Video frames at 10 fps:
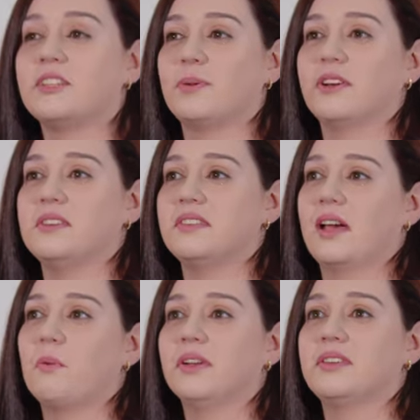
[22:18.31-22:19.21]
Is because
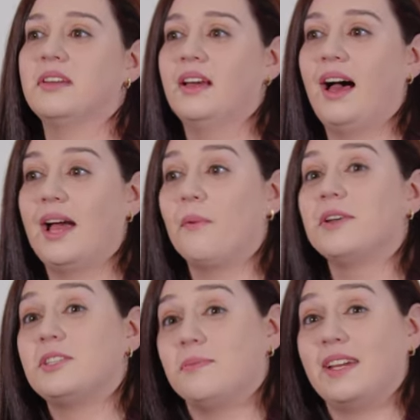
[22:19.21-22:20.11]
I want I
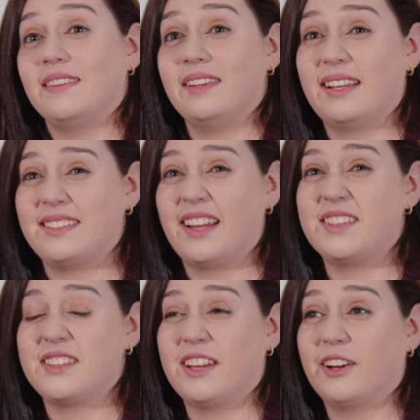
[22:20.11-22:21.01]
want to be the lazy
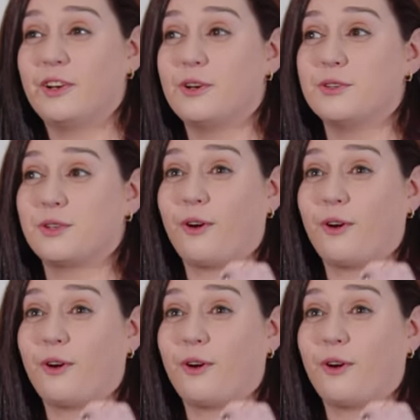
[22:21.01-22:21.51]
engineer who's